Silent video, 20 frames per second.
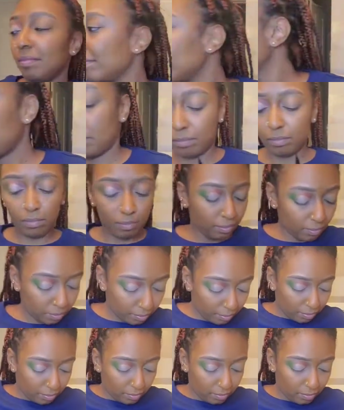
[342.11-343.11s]
I'm gonna get it when
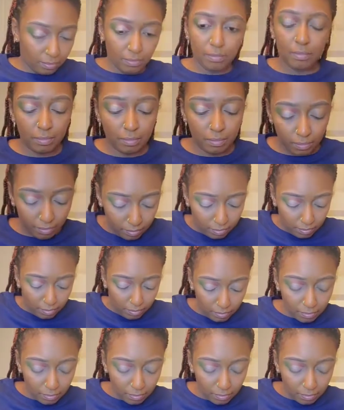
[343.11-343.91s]
we at the restaurant.